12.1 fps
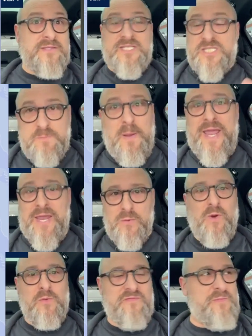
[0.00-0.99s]
Despite
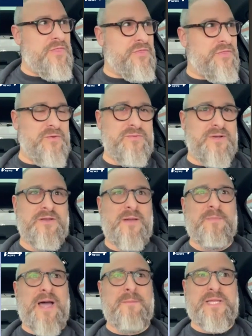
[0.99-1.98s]
what we've been through, and
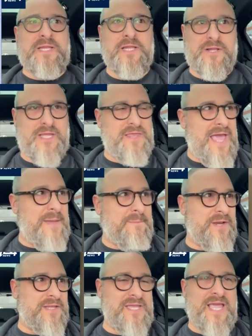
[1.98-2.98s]
I'm not belittling that,
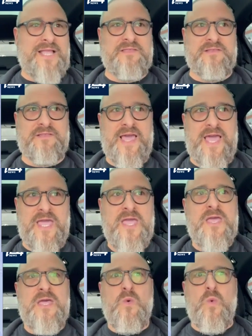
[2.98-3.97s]
but at the end of the day,
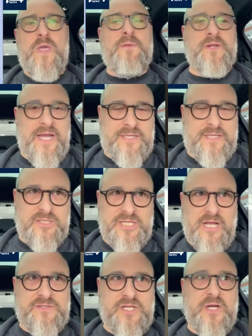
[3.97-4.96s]
we protect
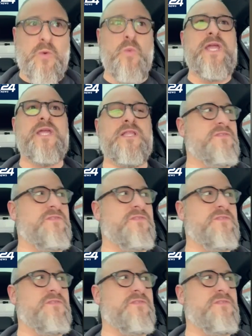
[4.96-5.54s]
ourselves here. We